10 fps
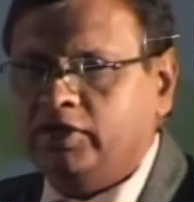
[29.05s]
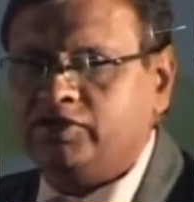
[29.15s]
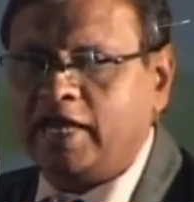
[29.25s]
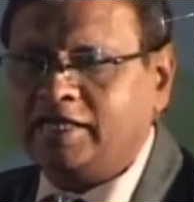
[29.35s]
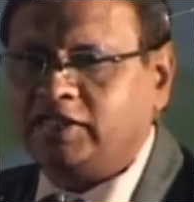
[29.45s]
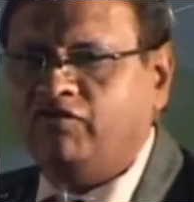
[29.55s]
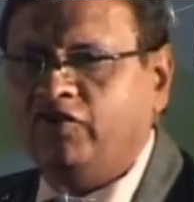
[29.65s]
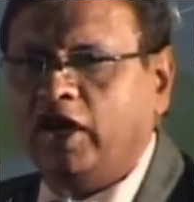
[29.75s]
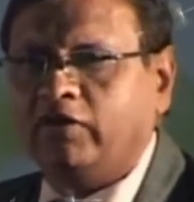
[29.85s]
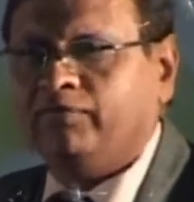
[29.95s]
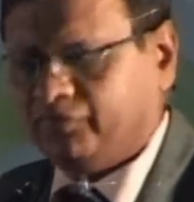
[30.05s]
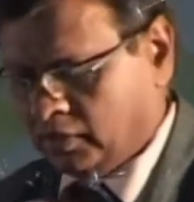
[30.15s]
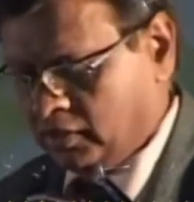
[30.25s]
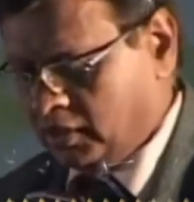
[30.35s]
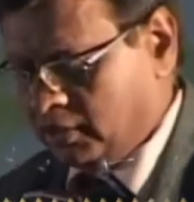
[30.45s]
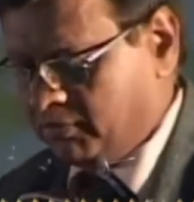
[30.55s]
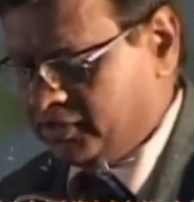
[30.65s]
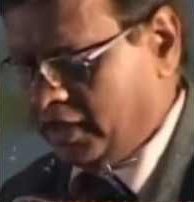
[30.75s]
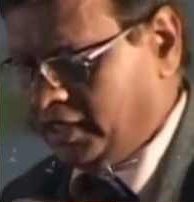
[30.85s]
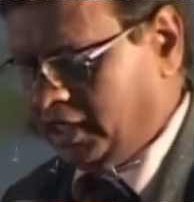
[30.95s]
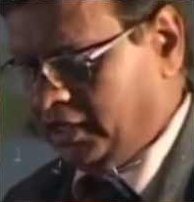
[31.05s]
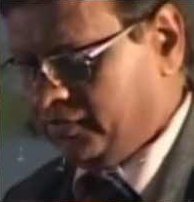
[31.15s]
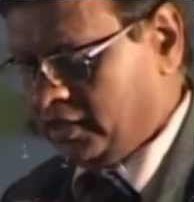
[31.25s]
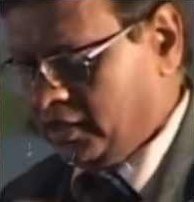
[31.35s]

international figure, presently